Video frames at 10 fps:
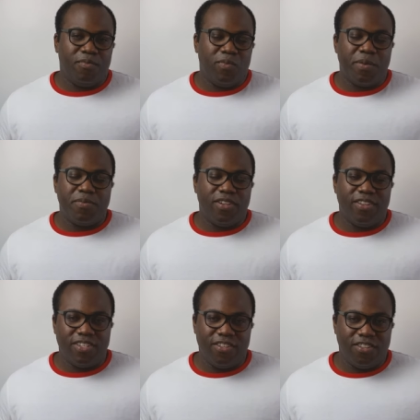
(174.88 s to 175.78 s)

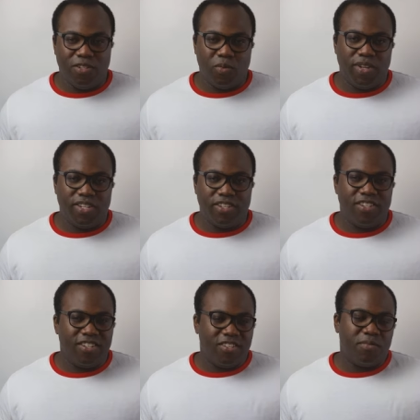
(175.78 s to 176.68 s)
websites such as Wish, because
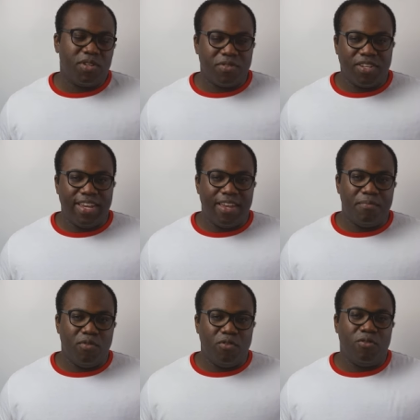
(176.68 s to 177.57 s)
you sometimes can get
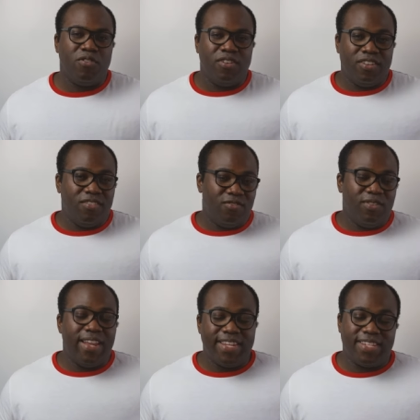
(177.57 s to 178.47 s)
more or
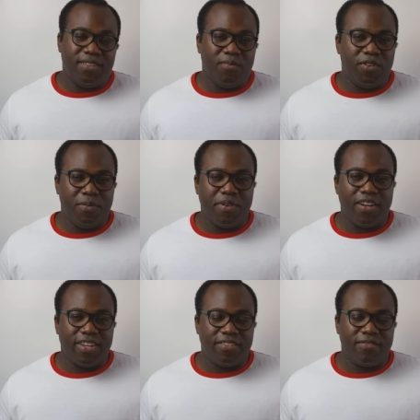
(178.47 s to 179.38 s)
less than what you
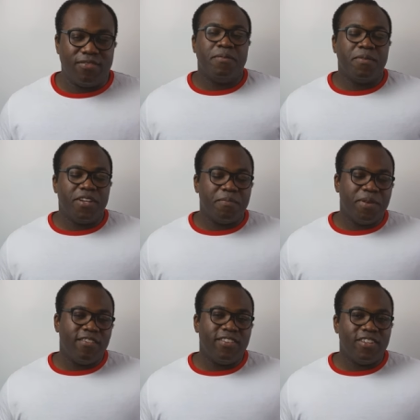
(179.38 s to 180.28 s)
bargained for. By
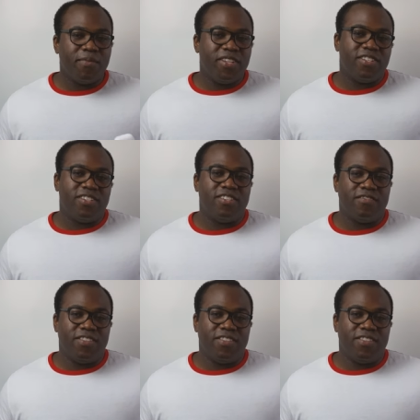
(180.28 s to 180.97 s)
comparing the dimensions of